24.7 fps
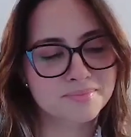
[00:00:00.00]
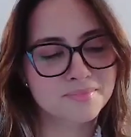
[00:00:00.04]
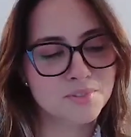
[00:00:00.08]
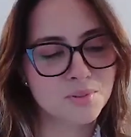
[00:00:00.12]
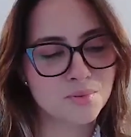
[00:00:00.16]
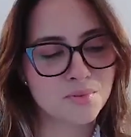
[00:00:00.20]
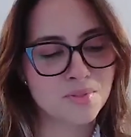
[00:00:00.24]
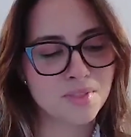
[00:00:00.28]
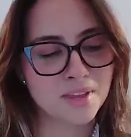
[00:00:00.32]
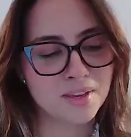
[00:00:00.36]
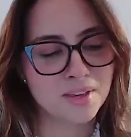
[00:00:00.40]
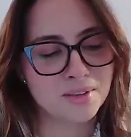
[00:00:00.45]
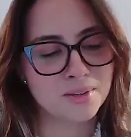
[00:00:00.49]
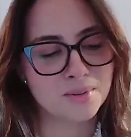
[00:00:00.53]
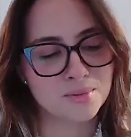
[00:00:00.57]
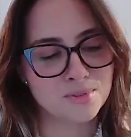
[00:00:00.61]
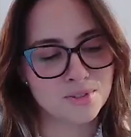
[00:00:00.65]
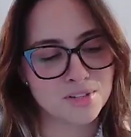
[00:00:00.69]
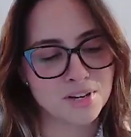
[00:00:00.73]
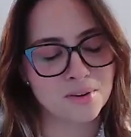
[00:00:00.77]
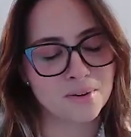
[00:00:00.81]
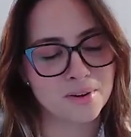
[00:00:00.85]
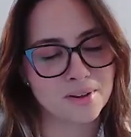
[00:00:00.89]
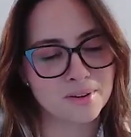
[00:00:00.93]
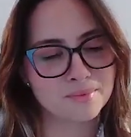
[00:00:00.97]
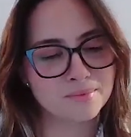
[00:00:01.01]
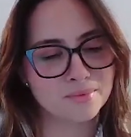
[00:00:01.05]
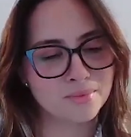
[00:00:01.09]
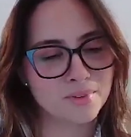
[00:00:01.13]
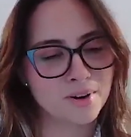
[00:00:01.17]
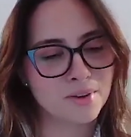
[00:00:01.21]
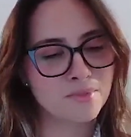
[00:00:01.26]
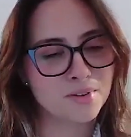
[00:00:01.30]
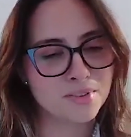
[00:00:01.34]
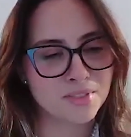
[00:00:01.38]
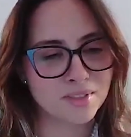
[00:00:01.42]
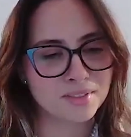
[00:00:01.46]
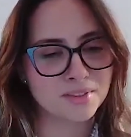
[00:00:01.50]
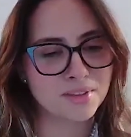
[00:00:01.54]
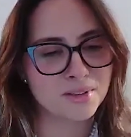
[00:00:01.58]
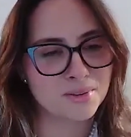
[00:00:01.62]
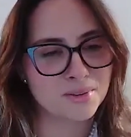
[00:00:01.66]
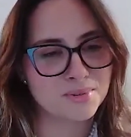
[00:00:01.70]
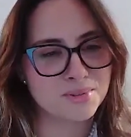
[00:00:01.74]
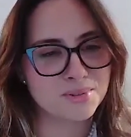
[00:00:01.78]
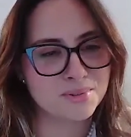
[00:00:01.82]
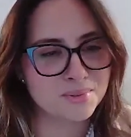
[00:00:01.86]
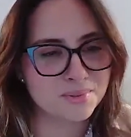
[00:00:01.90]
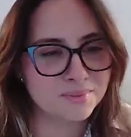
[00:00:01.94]
So thank you, Jerry, for everything that
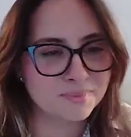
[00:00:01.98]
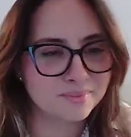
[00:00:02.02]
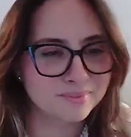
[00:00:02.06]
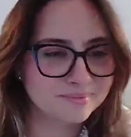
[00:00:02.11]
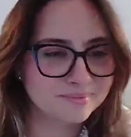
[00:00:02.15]
you do.